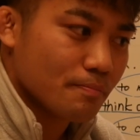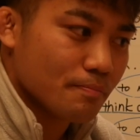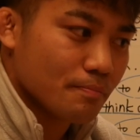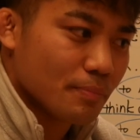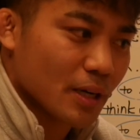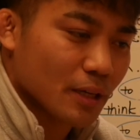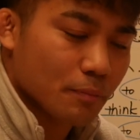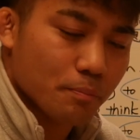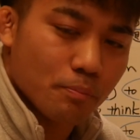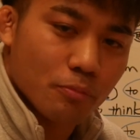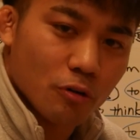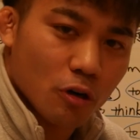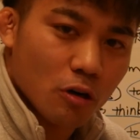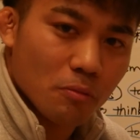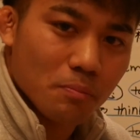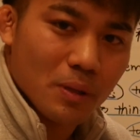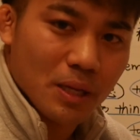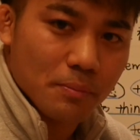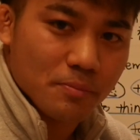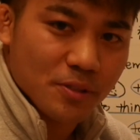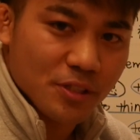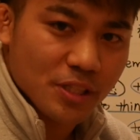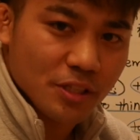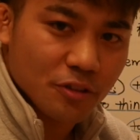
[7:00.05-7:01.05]
bad
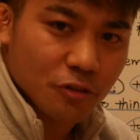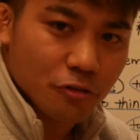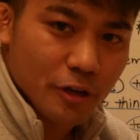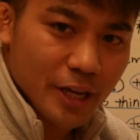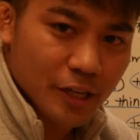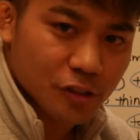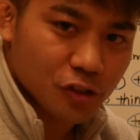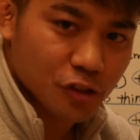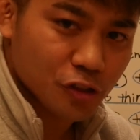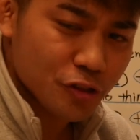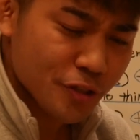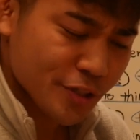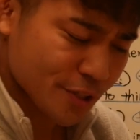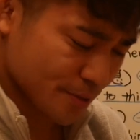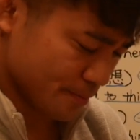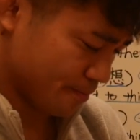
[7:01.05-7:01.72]
problem situations,